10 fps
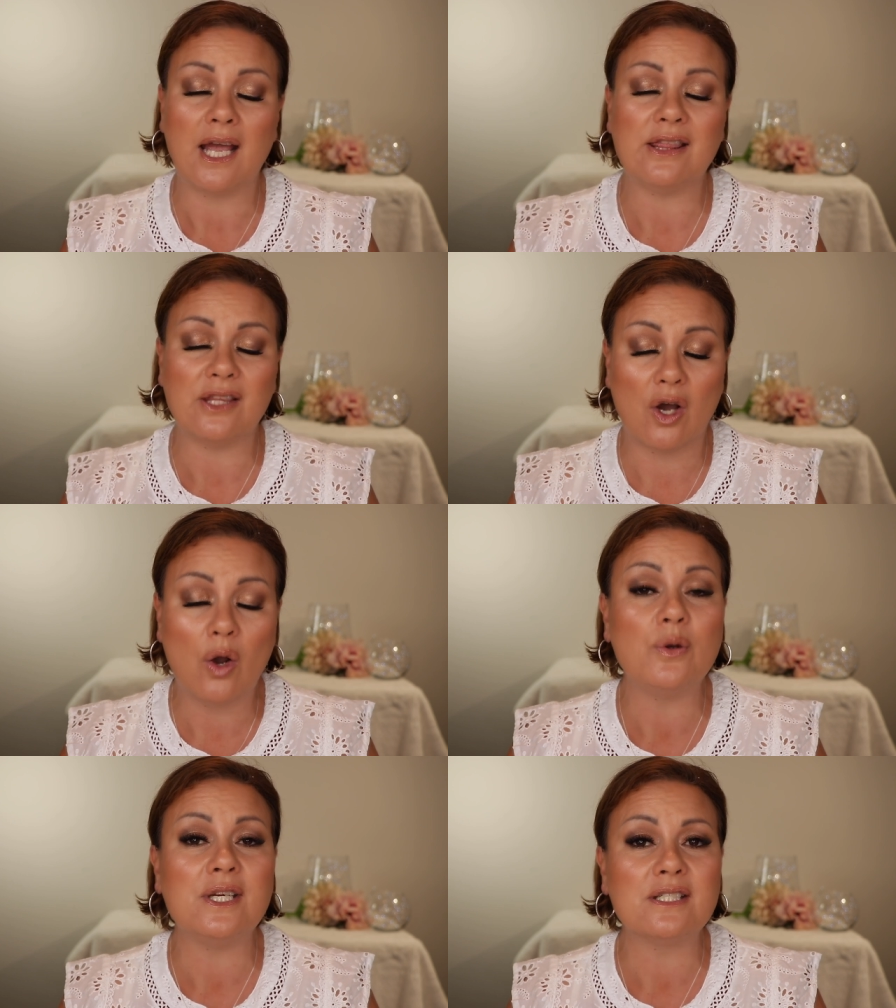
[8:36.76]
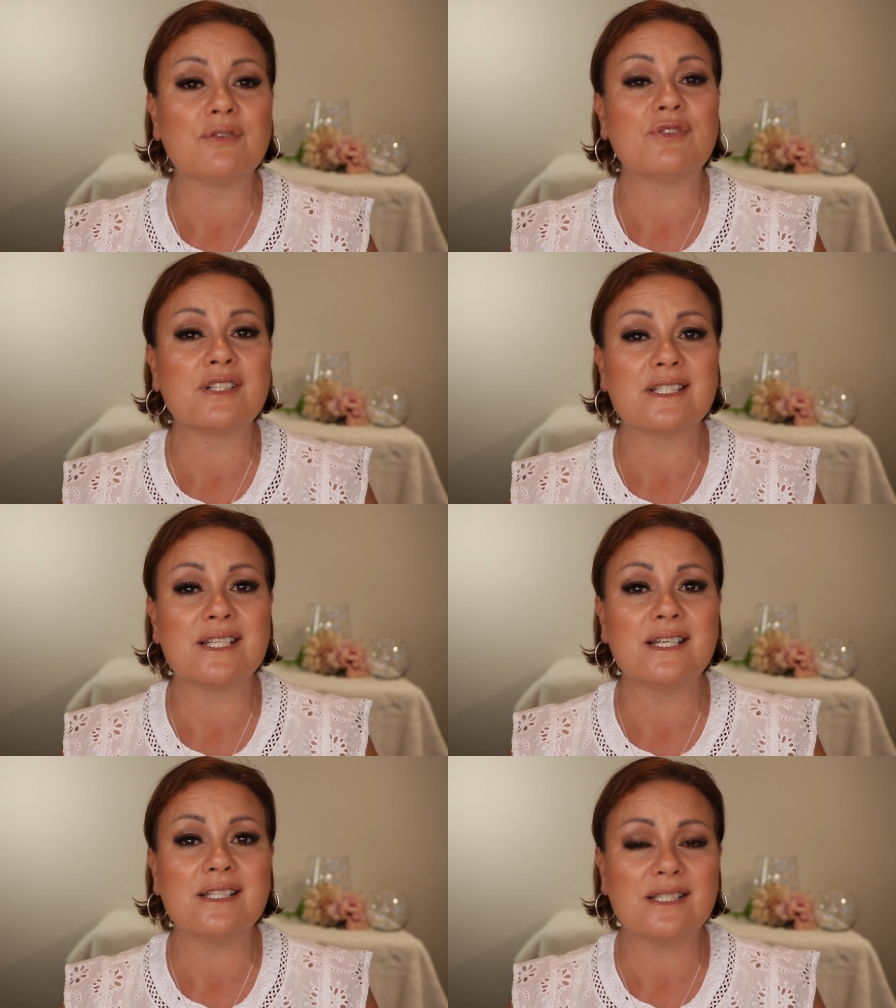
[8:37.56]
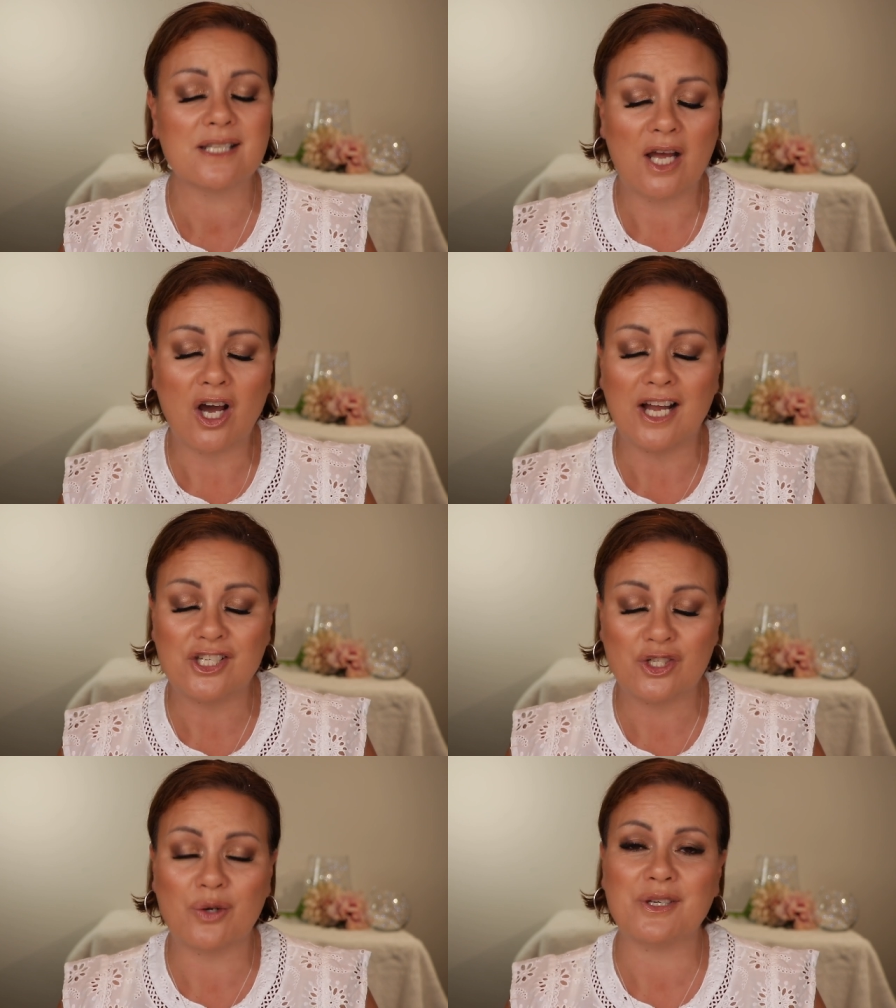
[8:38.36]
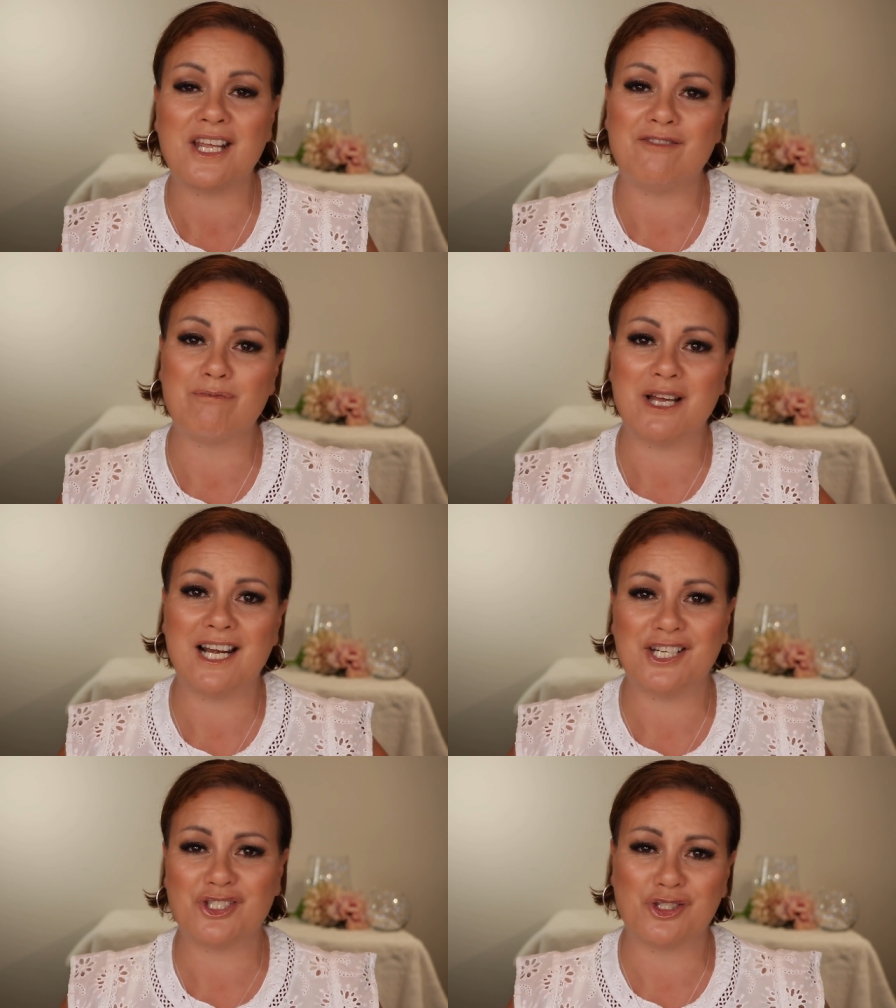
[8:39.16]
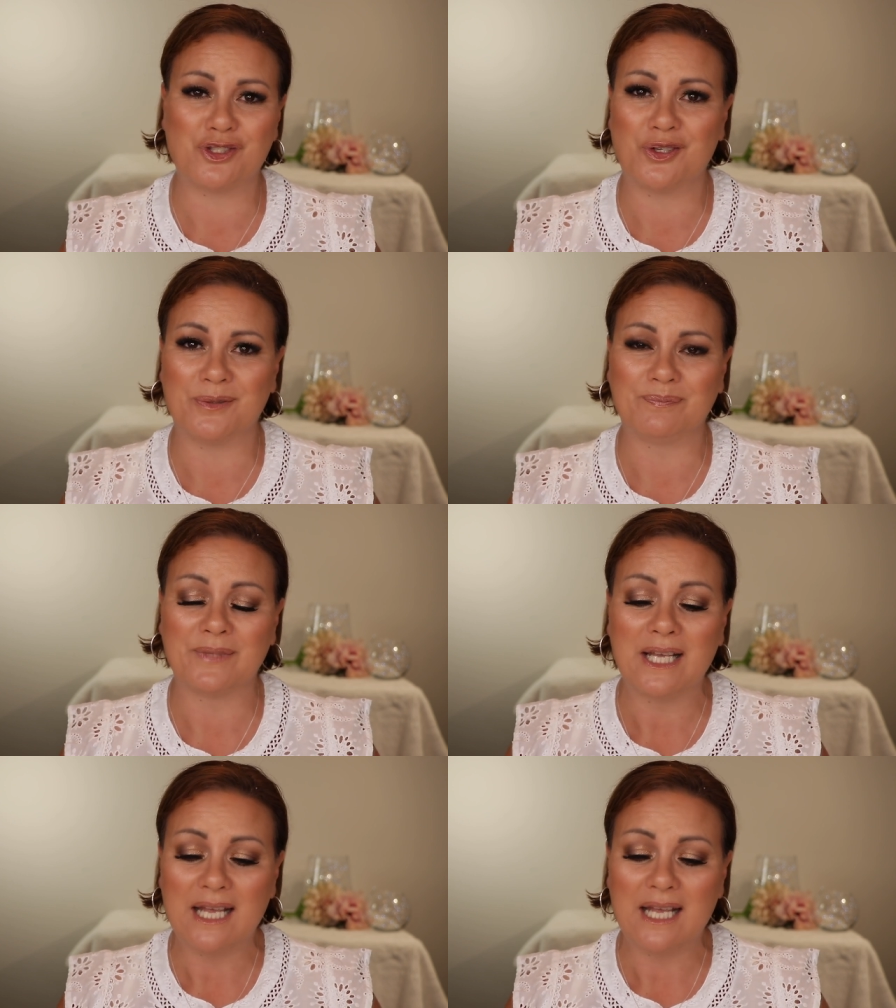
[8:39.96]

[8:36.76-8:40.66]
And the only difference is I don't have my lashes on.